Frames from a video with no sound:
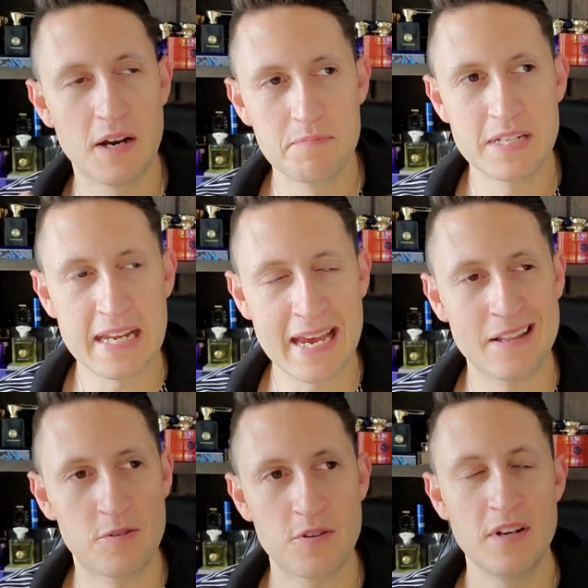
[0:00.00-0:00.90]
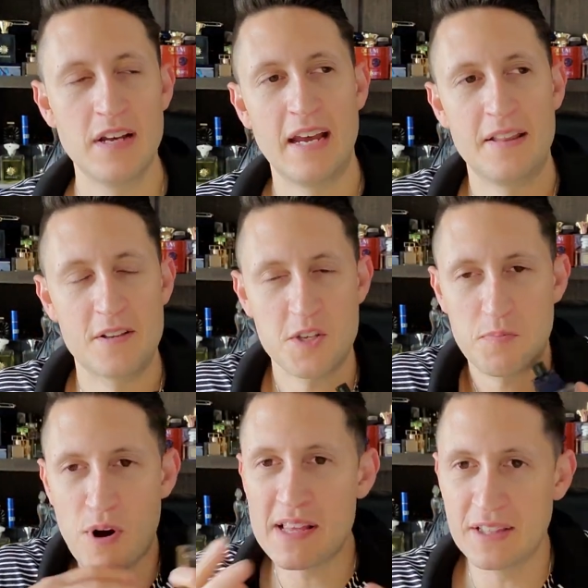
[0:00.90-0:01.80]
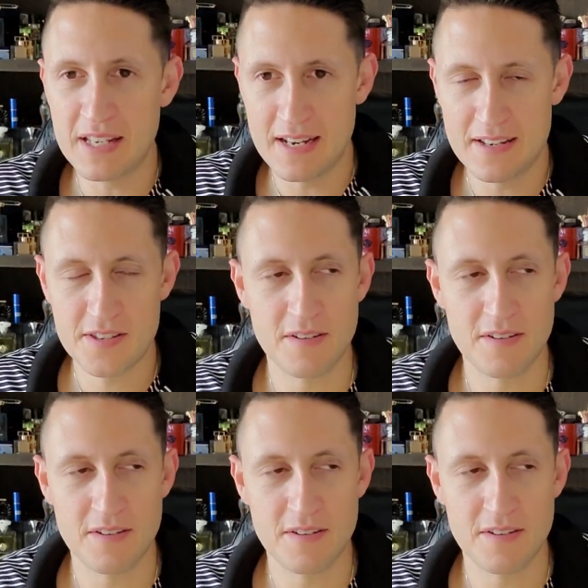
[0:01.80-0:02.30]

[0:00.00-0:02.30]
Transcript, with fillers: come together and the sprightliness